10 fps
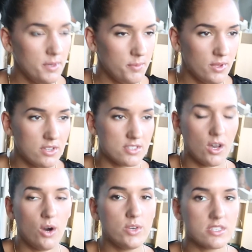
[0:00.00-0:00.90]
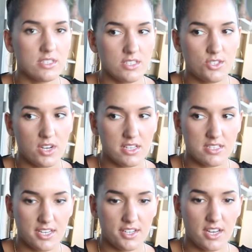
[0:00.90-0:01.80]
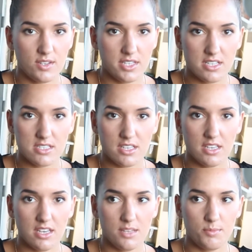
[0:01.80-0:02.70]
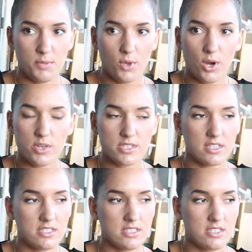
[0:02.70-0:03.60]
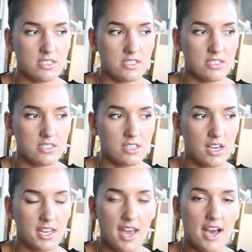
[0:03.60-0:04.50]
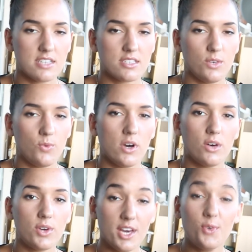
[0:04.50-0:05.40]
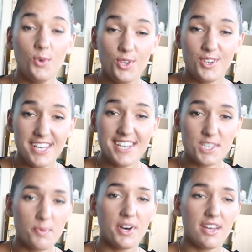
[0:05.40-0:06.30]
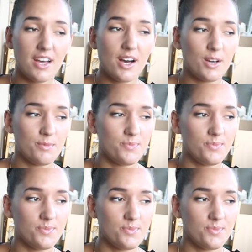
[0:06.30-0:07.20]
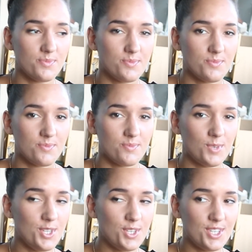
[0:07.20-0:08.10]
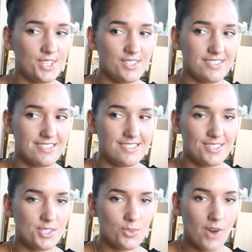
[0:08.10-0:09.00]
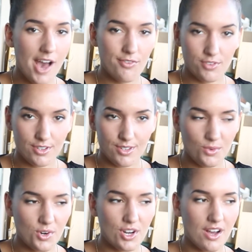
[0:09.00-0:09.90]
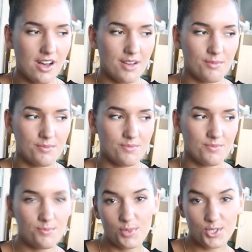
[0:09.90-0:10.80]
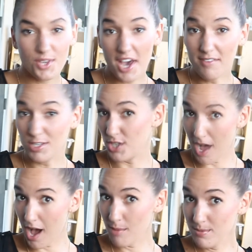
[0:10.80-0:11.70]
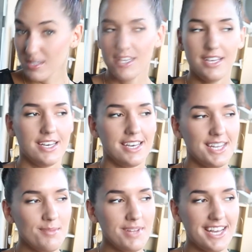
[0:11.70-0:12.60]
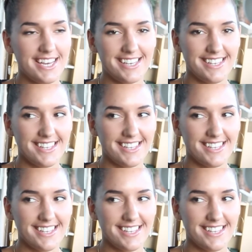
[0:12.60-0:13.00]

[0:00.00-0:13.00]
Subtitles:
people are always going to try to tear down dancing, and people are always going to kind of ask you, well, okay, cool, you dance, but what are you going to do after? Or, but do you have a job? And I'm like,